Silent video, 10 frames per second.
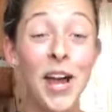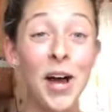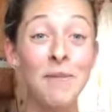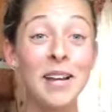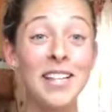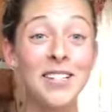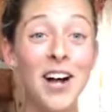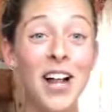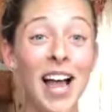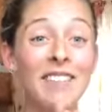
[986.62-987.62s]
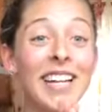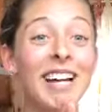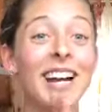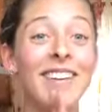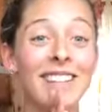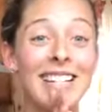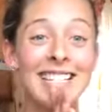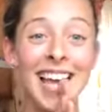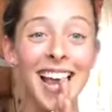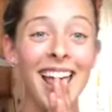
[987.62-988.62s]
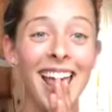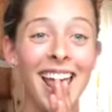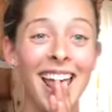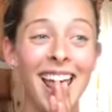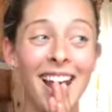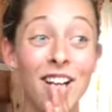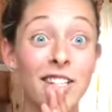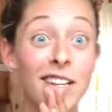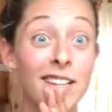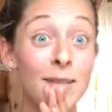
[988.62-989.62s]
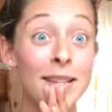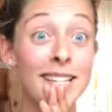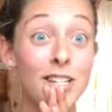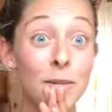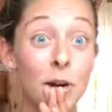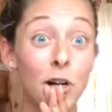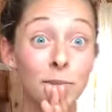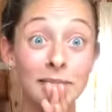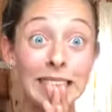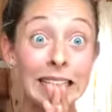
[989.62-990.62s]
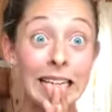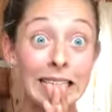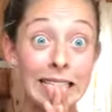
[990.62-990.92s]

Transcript: hope you guys are all having a great Wednesday, and I'll see you on the sweat sesh tomorrow. Yay!